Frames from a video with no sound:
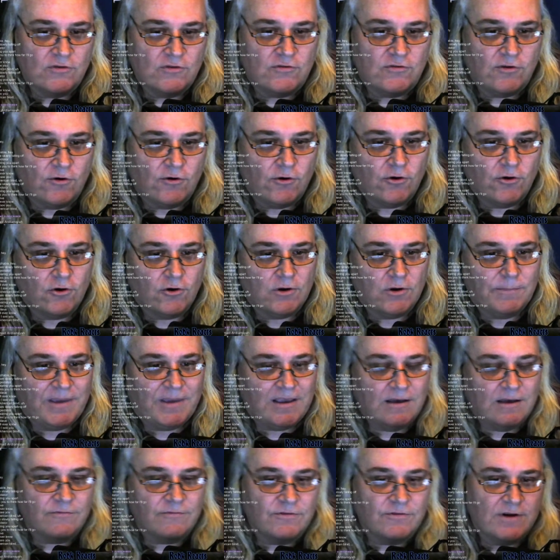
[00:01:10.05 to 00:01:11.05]
Stereo to
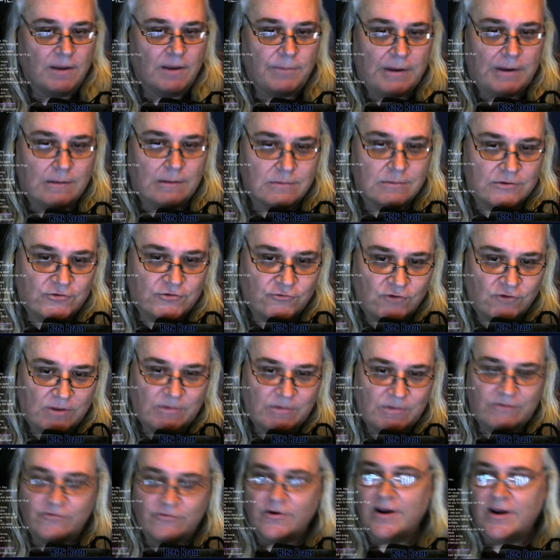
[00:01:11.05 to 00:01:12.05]
make up for not being able to stream
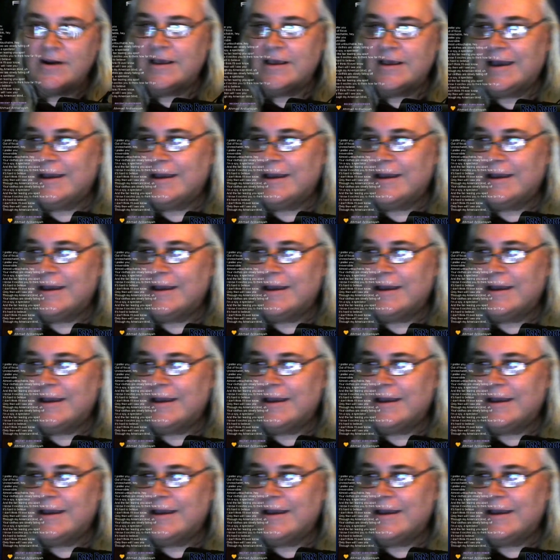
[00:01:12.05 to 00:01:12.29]
it Friday.